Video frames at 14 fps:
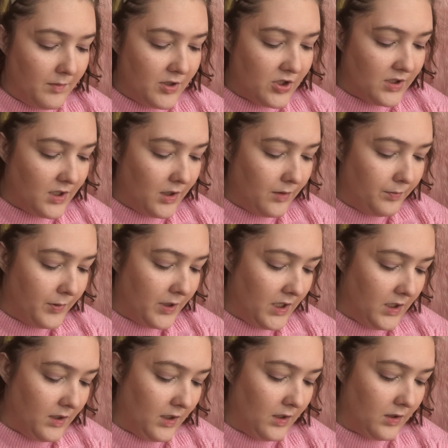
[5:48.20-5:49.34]
It's just like a
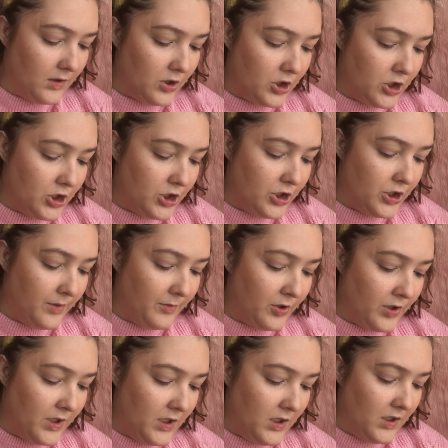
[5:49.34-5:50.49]
pretty like
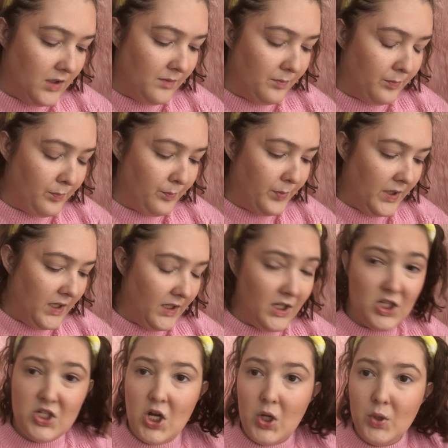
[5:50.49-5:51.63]
shimmery
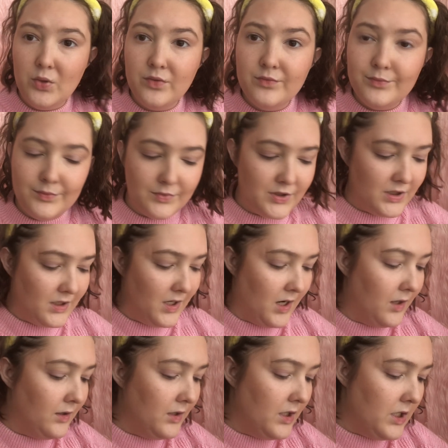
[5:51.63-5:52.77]
pinky toned
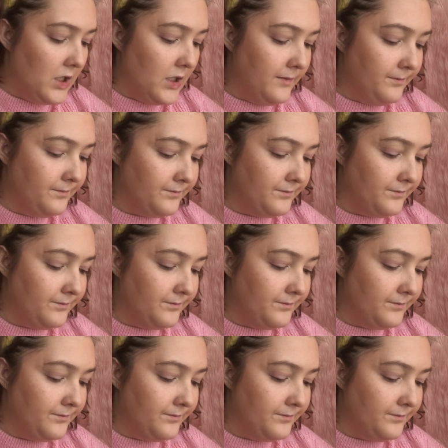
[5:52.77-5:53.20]
color,